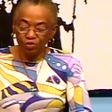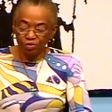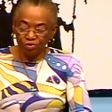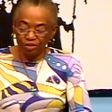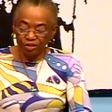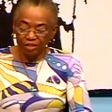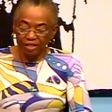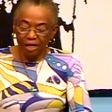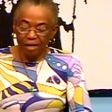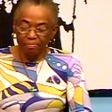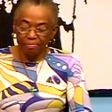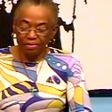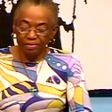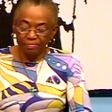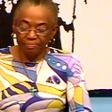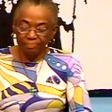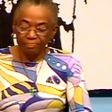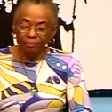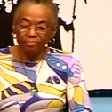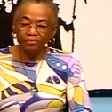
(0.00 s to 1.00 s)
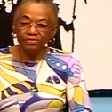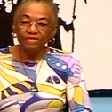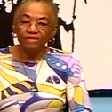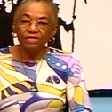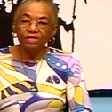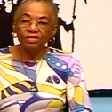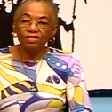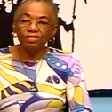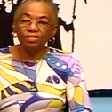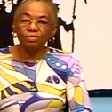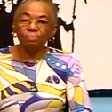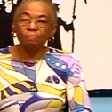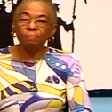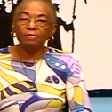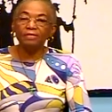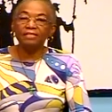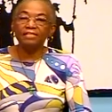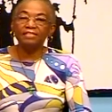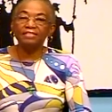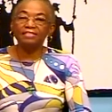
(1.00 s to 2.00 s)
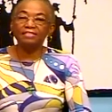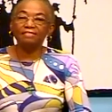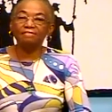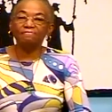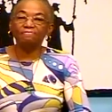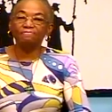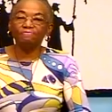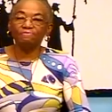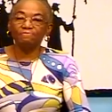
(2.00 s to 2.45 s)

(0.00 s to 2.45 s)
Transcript: or salmon. So please, if